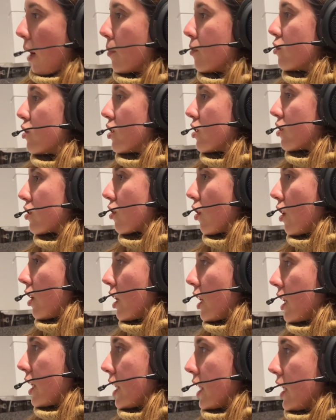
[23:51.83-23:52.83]
just
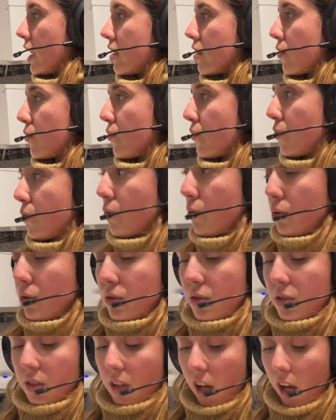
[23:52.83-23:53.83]
gonna eat the
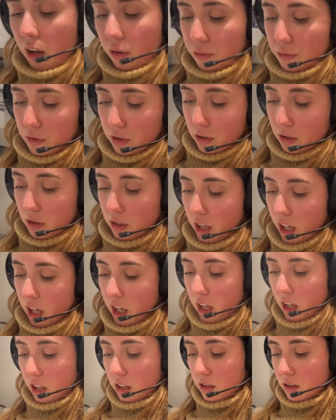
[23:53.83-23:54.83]
fruits after,
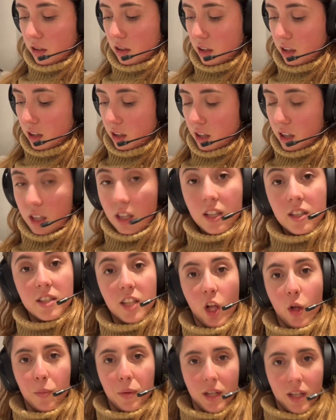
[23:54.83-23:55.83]
and
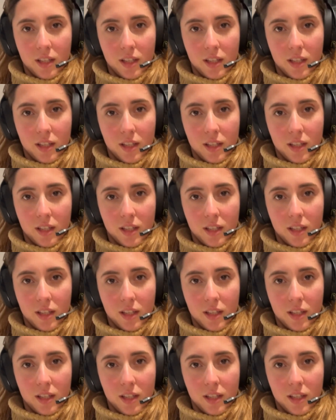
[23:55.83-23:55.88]
that'll be